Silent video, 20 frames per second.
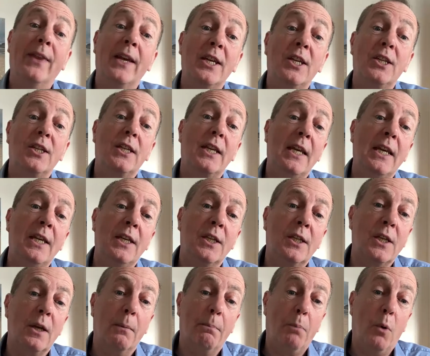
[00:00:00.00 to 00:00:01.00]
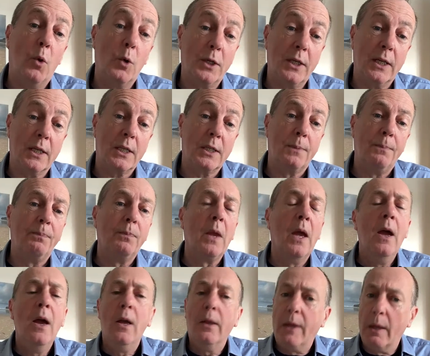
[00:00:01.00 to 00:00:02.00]
they seized Porteous.
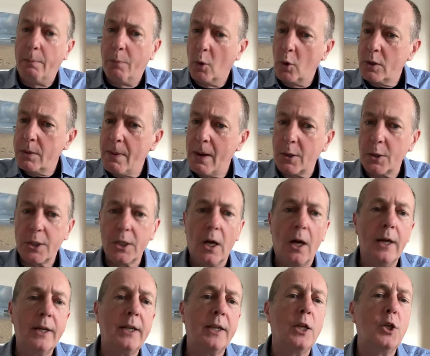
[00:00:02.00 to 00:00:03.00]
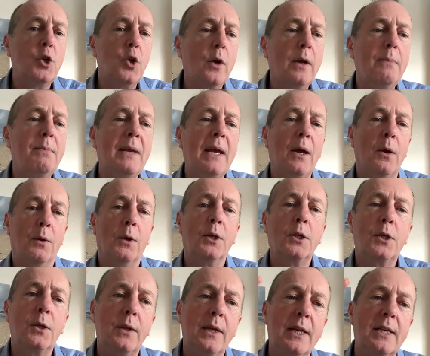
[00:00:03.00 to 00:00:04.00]
They brought him outside. They took him down
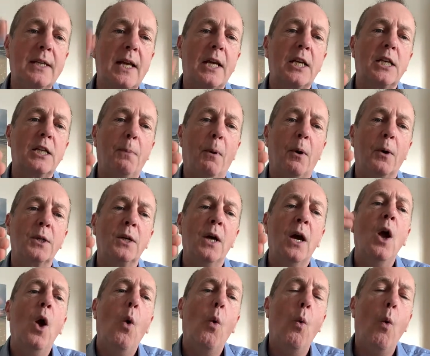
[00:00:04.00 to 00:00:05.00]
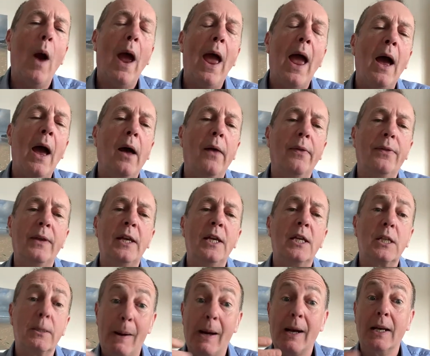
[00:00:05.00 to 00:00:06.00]
to the exact spot where the
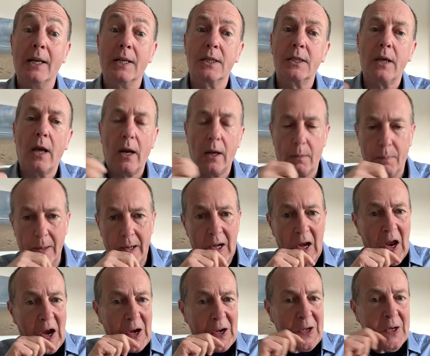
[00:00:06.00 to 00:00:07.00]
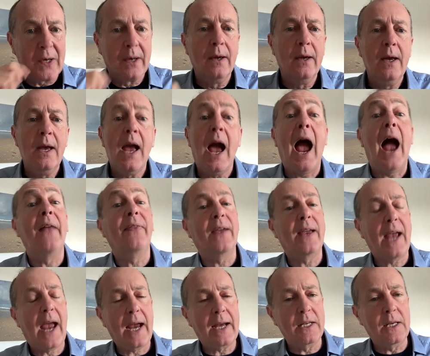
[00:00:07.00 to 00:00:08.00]
smugglers had been hanged. And they
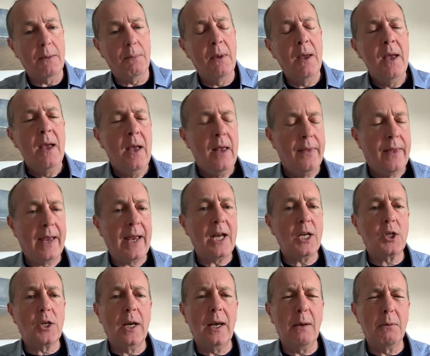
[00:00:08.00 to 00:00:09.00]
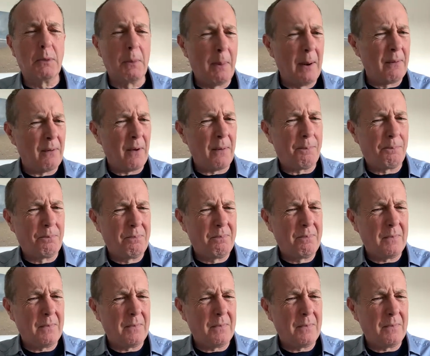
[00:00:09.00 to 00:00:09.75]
hanged him. A bit of